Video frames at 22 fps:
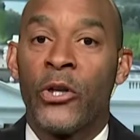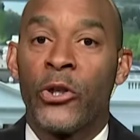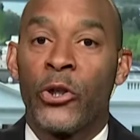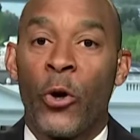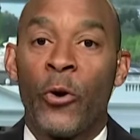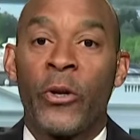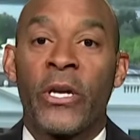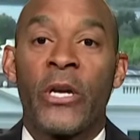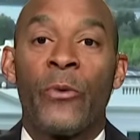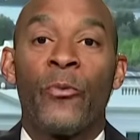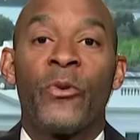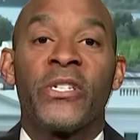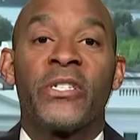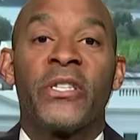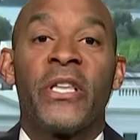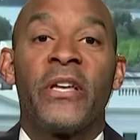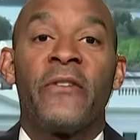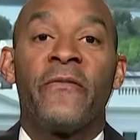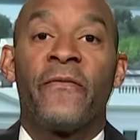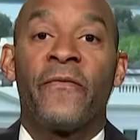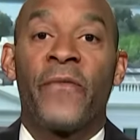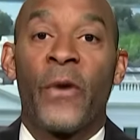Turkey was
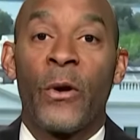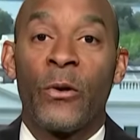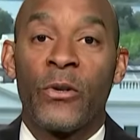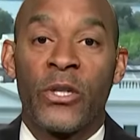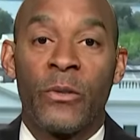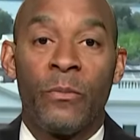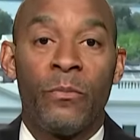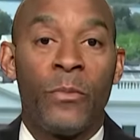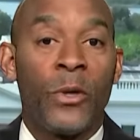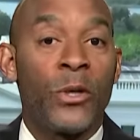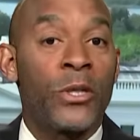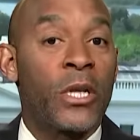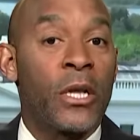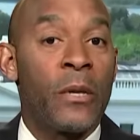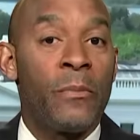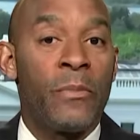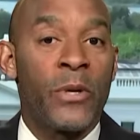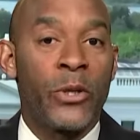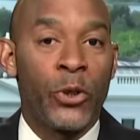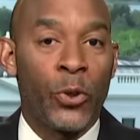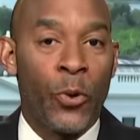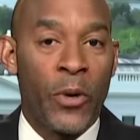the first Muslim
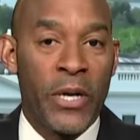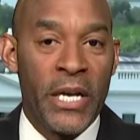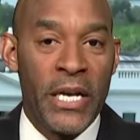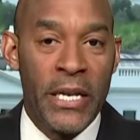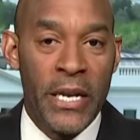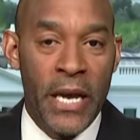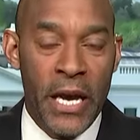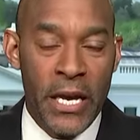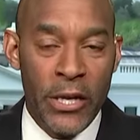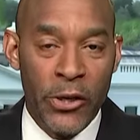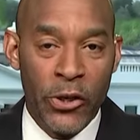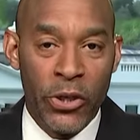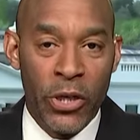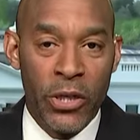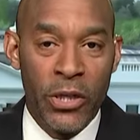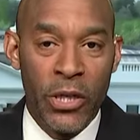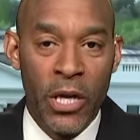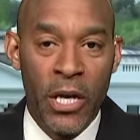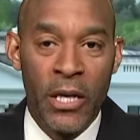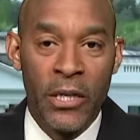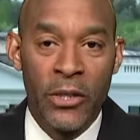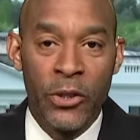majority
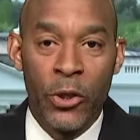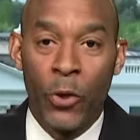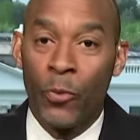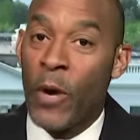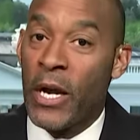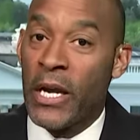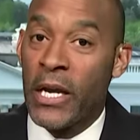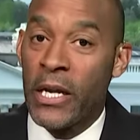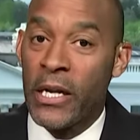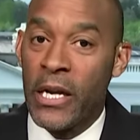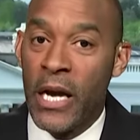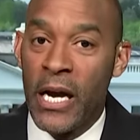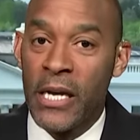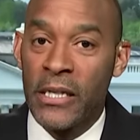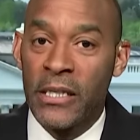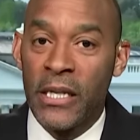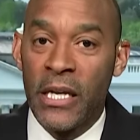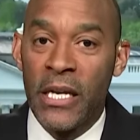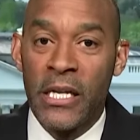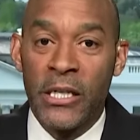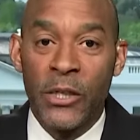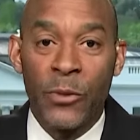nation to
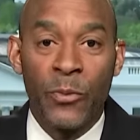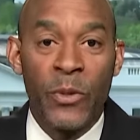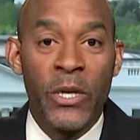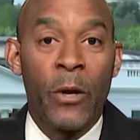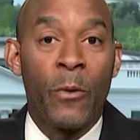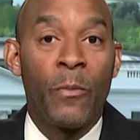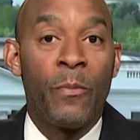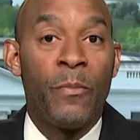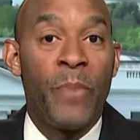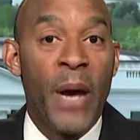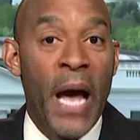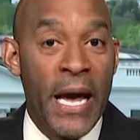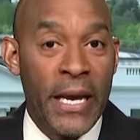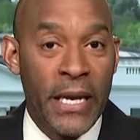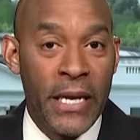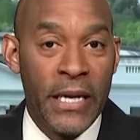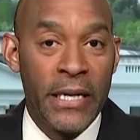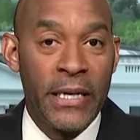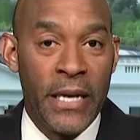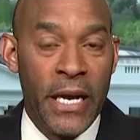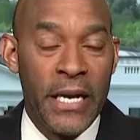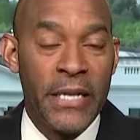recognize Israel back
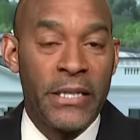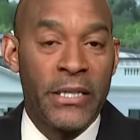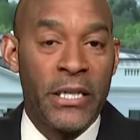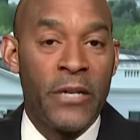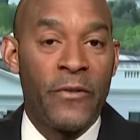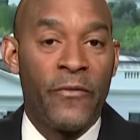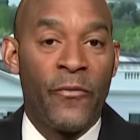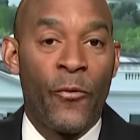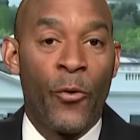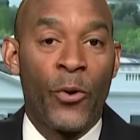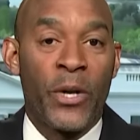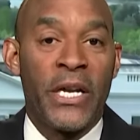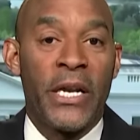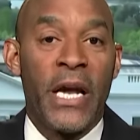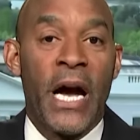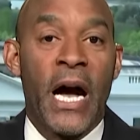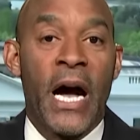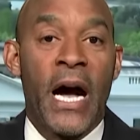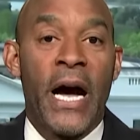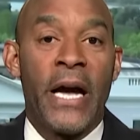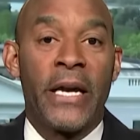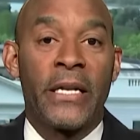in
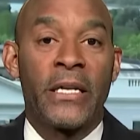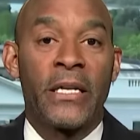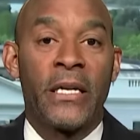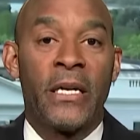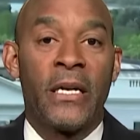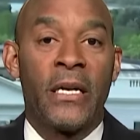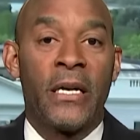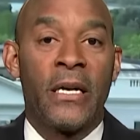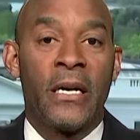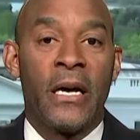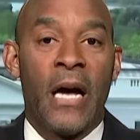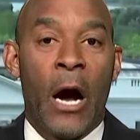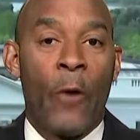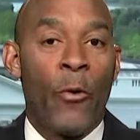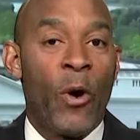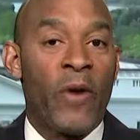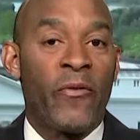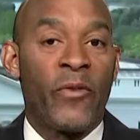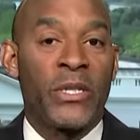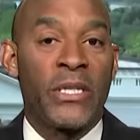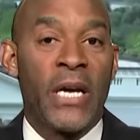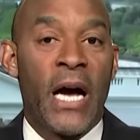1949.
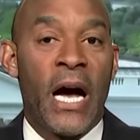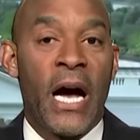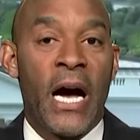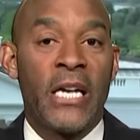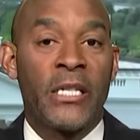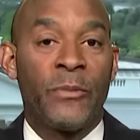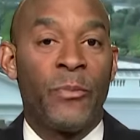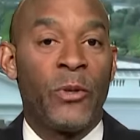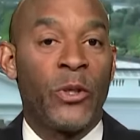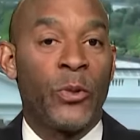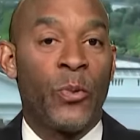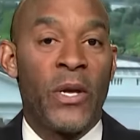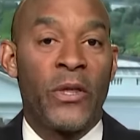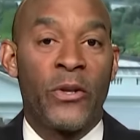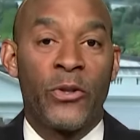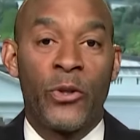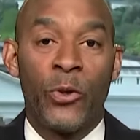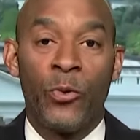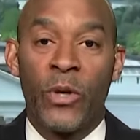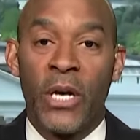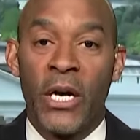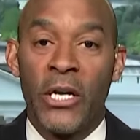However, ties between the
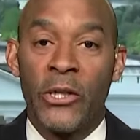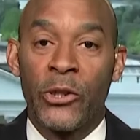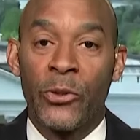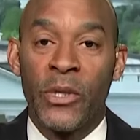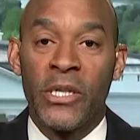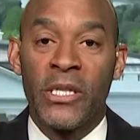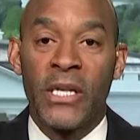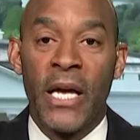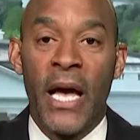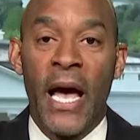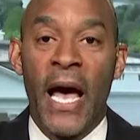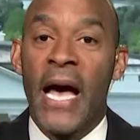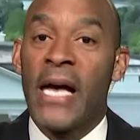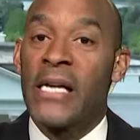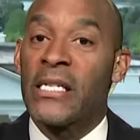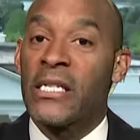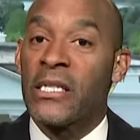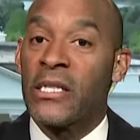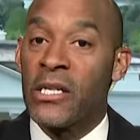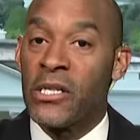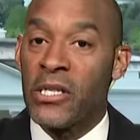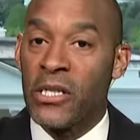two countries has
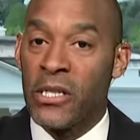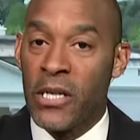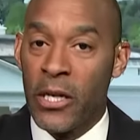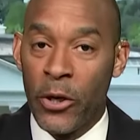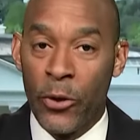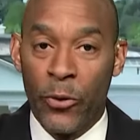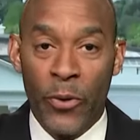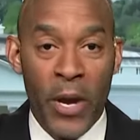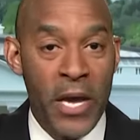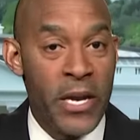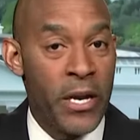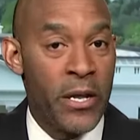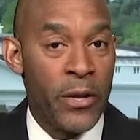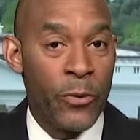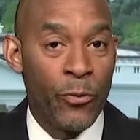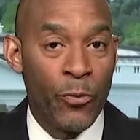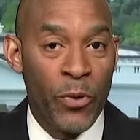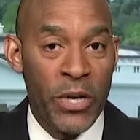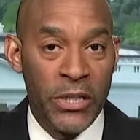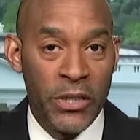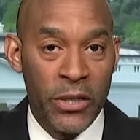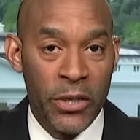disintegrated in
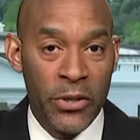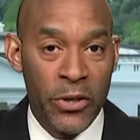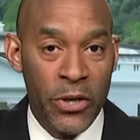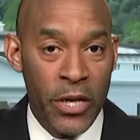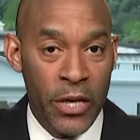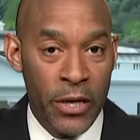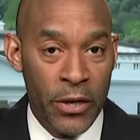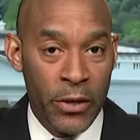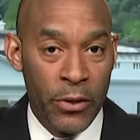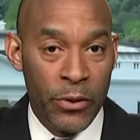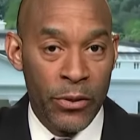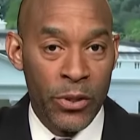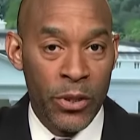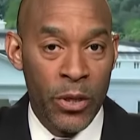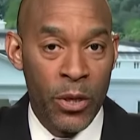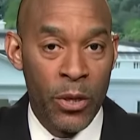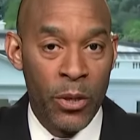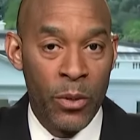recent years.